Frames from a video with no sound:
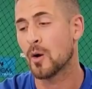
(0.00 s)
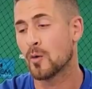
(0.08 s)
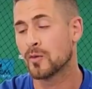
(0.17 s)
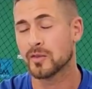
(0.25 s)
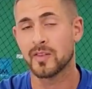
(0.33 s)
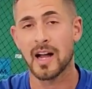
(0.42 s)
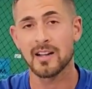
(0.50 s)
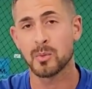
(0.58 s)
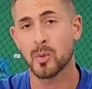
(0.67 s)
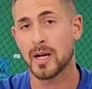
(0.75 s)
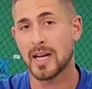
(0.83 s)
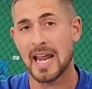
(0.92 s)
over
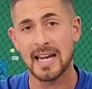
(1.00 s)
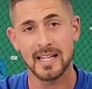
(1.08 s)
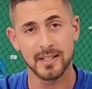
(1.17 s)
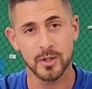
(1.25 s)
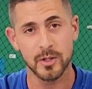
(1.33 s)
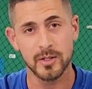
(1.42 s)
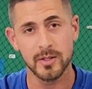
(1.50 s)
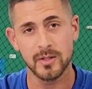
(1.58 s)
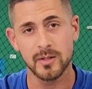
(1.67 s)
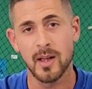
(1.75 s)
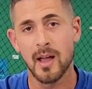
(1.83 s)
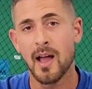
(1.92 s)
5.8 inches.